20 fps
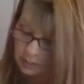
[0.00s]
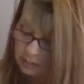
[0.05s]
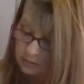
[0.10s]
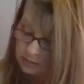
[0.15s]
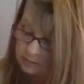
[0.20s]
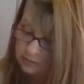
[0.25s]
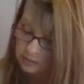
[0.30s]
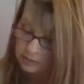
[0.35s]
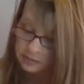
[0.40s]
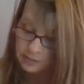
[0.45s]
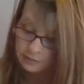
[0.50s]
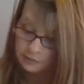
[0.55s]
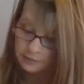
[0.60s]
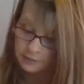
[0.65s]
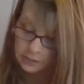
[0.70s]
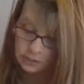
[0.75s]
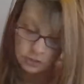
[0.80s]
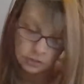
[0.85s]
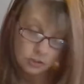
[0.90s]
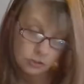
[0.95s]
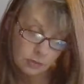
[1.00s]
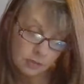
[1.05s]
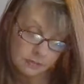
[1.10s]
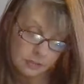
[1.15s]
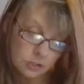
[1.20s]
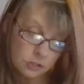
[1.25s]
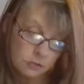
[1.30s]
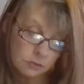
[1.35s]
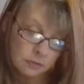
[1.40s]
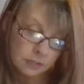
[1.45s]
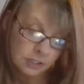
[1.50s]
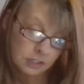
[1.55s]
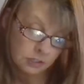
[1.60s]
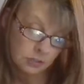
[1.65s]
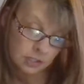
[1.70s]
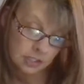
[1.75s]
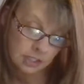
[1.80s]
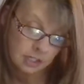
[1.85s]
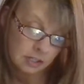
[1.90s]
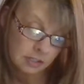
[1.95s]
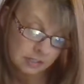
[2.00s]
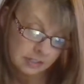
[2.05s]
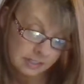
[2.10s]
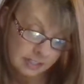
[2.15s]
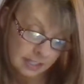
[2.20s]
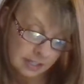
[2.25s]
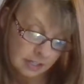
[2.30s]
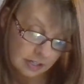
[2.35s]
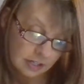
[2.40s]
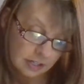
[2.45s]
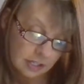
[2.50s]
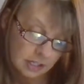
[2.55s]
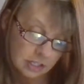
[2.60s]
This is the victory. You have two victory cards here.